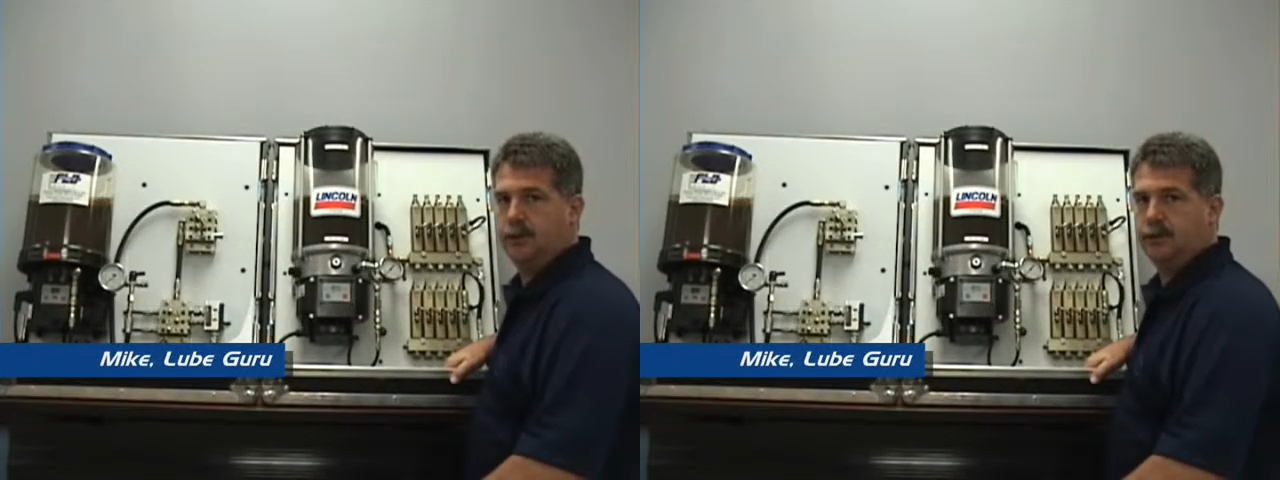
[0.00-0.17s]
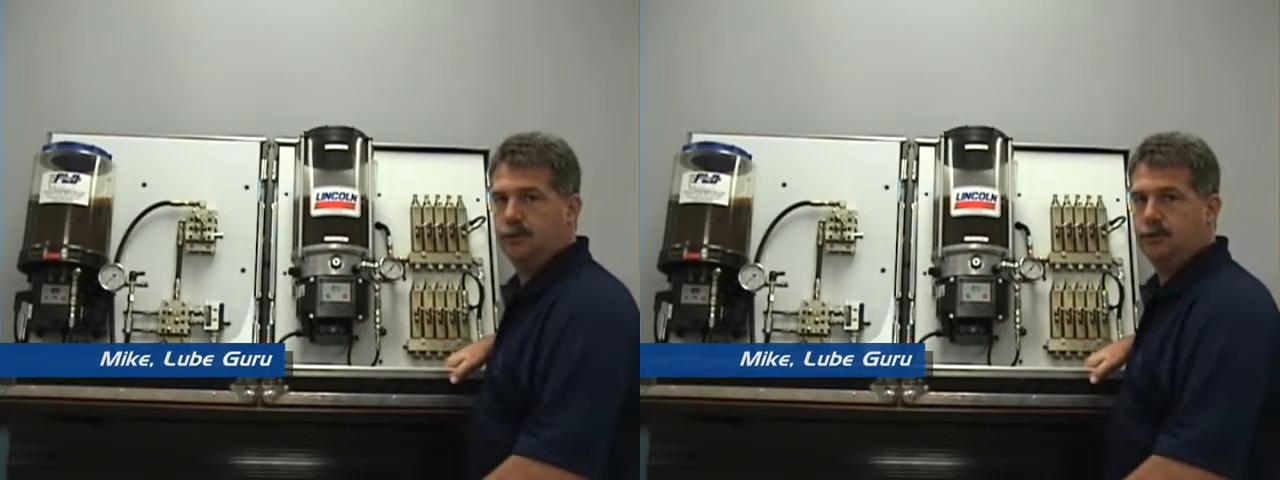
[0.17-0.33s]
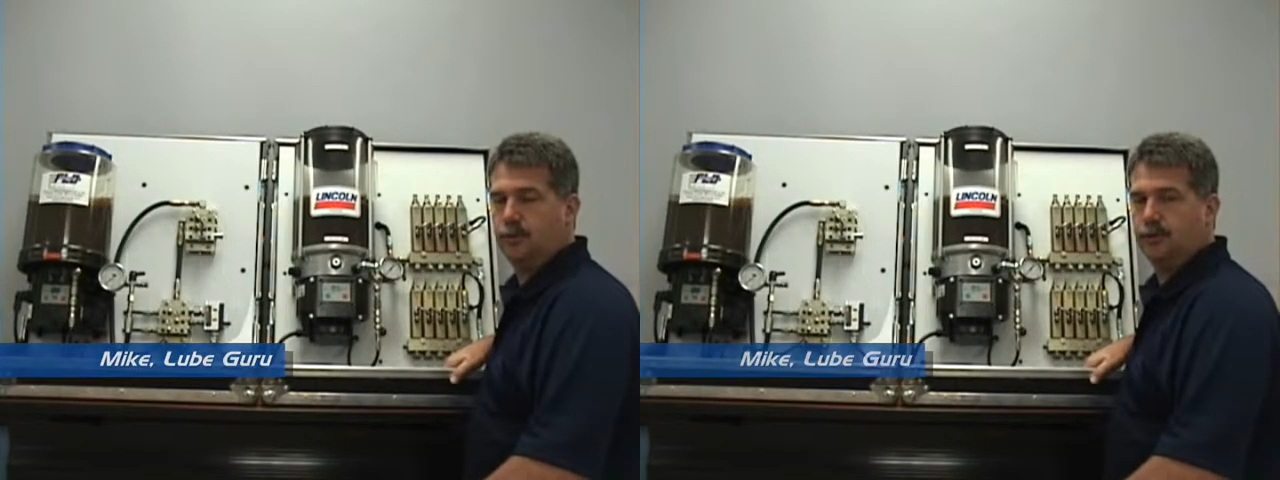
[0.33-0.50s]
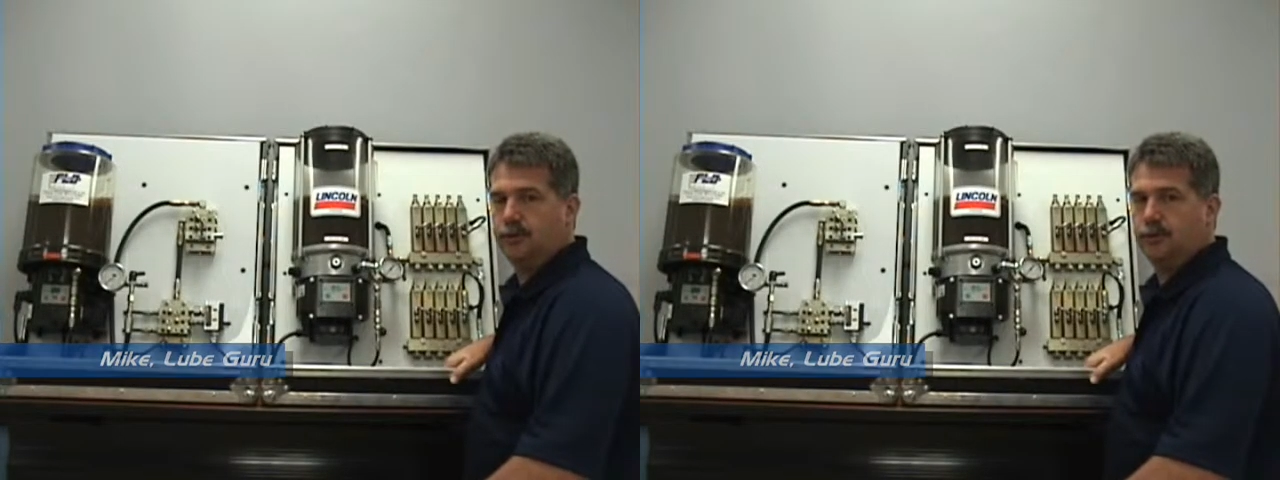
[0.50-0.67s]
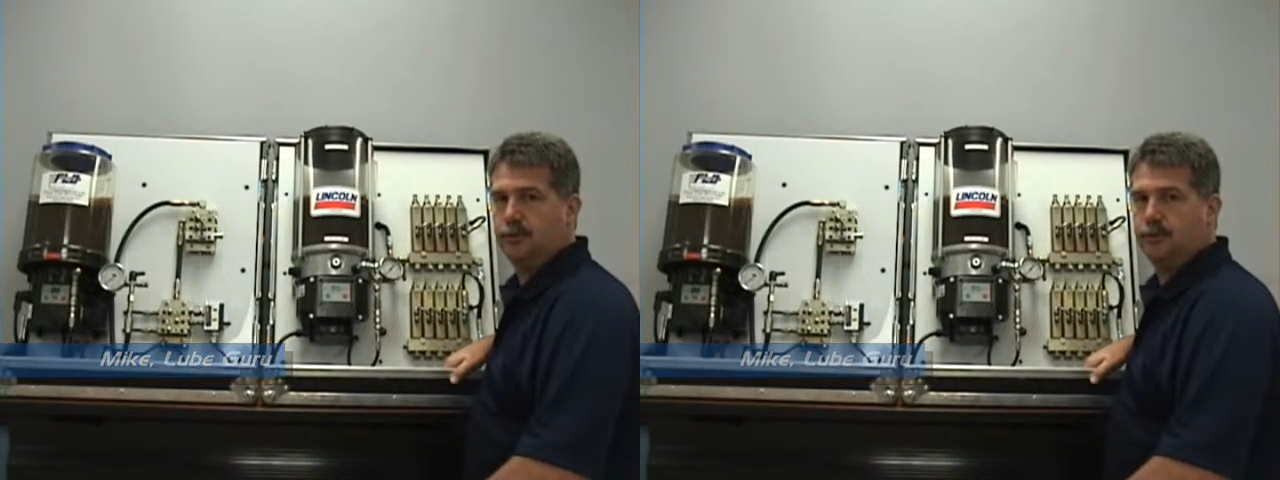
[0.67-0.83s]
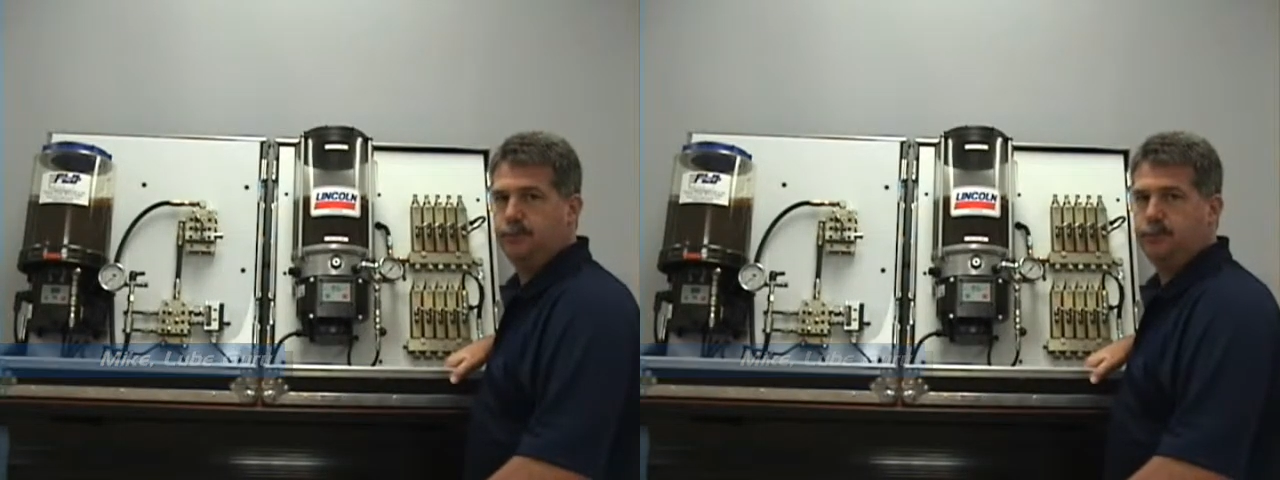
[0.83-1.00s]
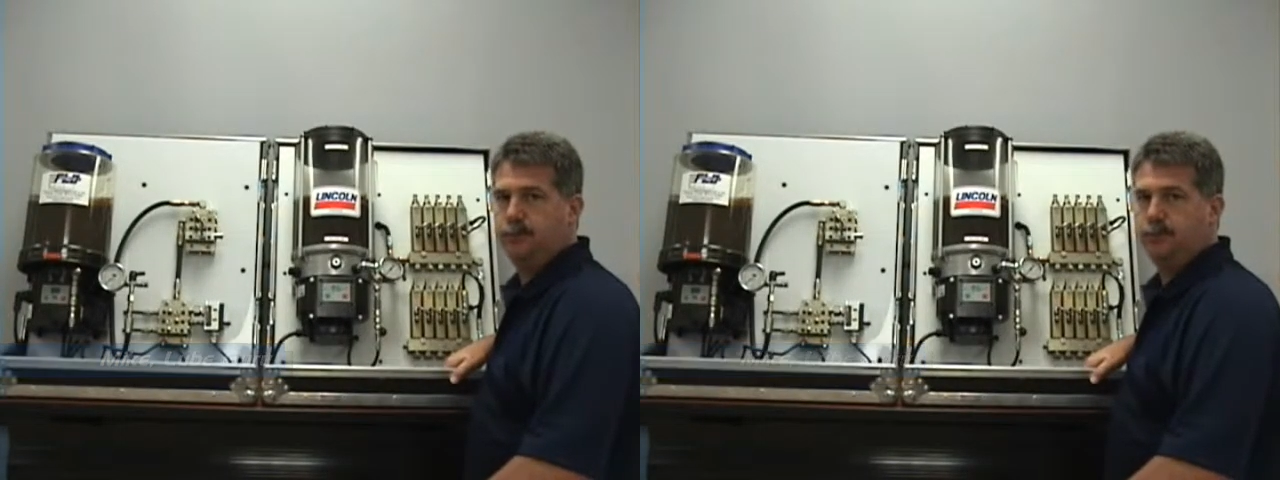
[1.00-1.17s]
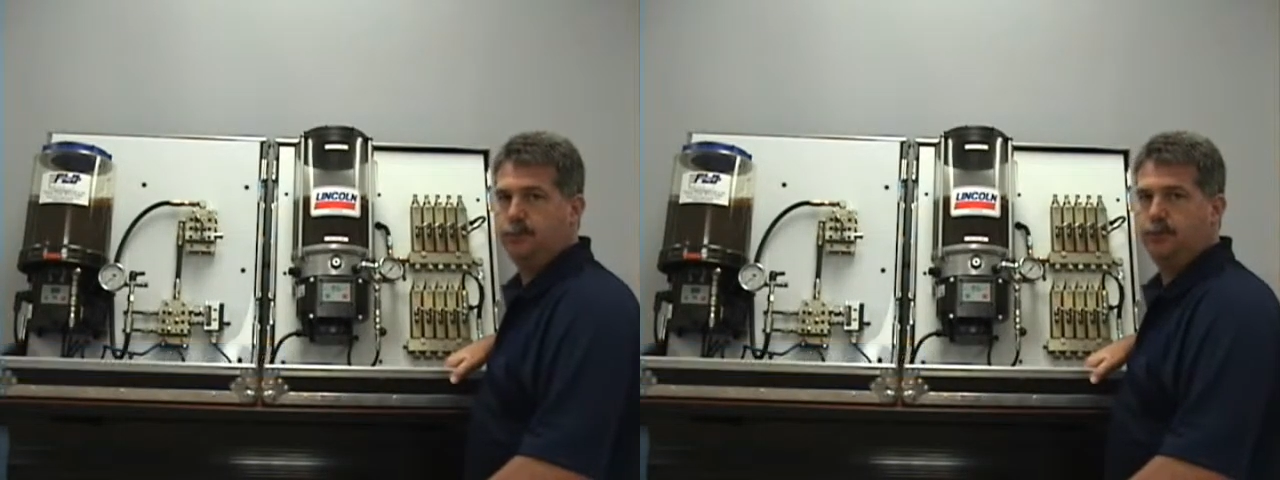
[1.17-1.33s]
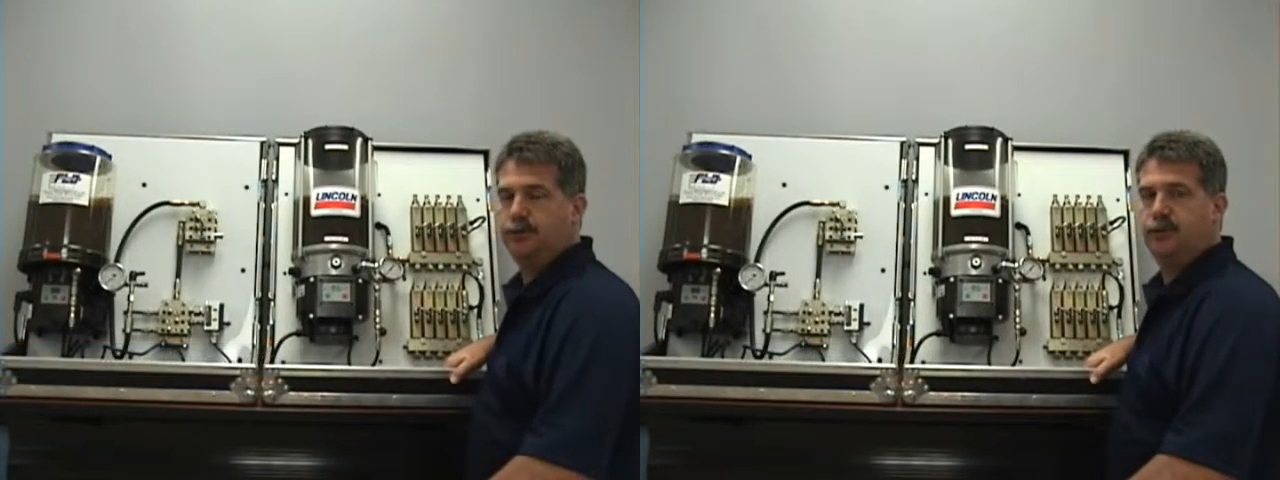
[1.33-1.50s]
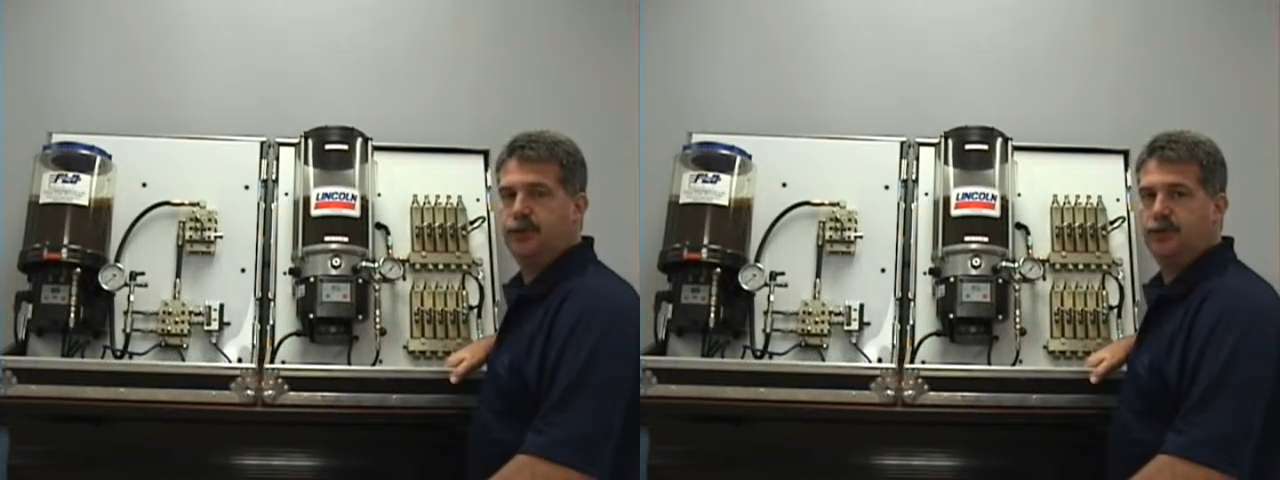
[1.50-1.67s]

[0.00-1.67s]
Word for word: in sourcing the lube system is to